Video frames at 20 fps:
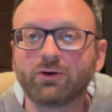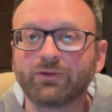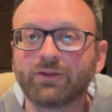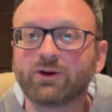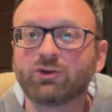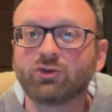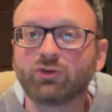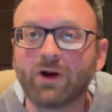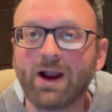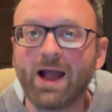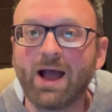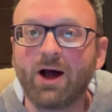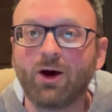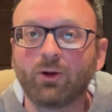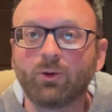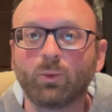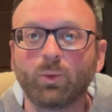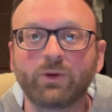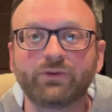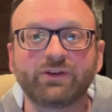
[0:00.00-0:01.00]

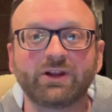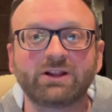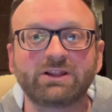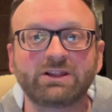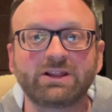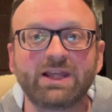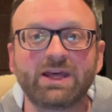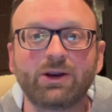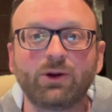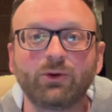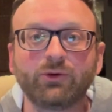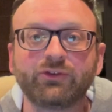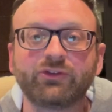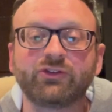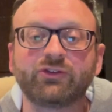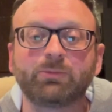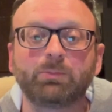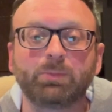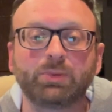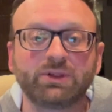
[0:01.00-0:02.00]
crowd was a little
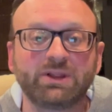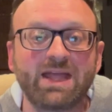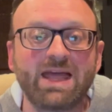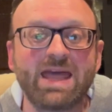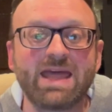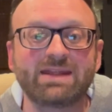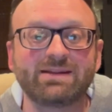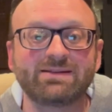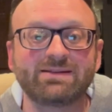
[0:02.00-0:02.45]
split.